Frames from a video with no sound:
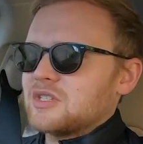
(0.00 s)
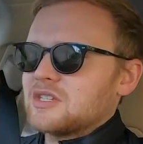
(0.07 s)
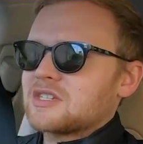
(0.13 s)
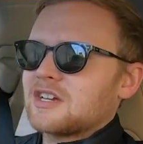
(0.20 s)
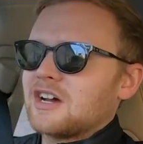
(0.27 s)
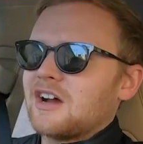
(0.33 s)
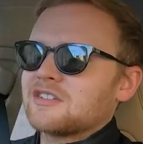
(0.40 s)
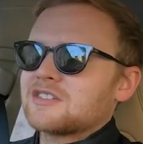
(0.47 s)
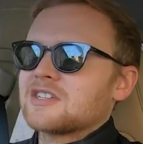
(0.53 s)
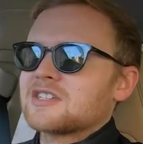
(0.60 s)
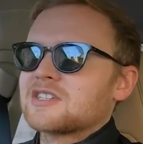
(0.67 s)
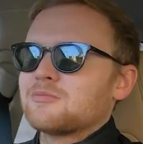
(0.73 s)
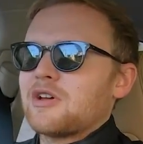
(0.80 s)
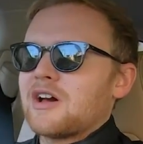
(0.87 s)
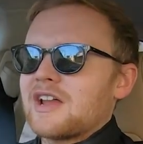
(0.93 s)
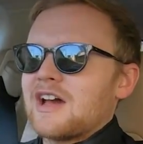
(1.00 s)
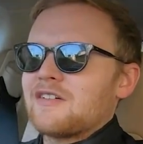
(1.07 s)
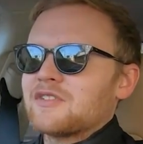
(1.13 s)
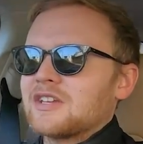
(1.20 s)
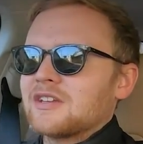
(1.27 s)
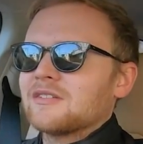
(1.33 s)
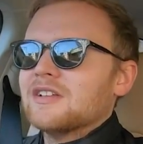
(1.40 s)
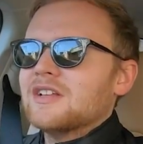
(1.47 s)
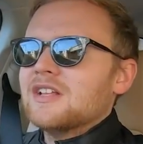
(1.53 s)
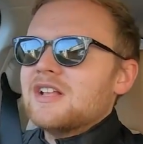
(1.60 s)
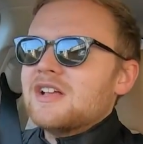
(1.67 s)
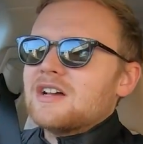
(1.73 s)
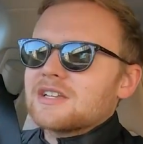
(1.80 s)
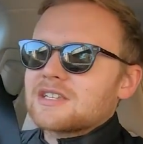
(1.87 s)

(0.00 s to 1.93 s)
this car. It's just about having a